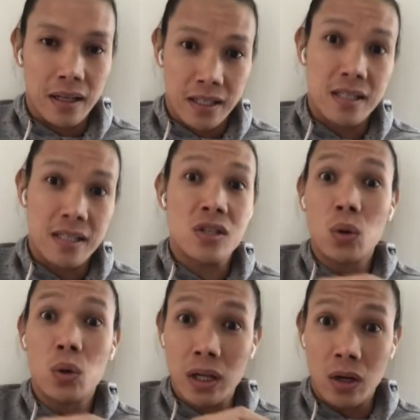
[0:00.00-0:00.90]
Just the
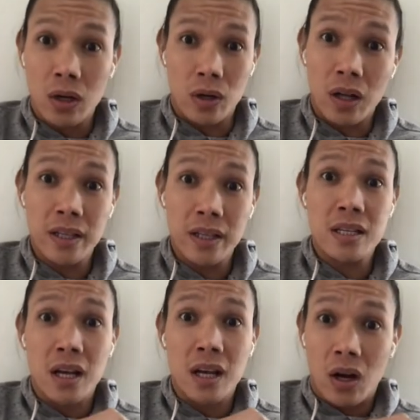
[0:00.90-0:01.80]
school alone, all
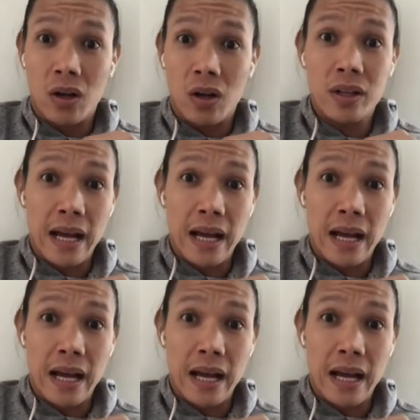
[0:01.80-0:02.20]
the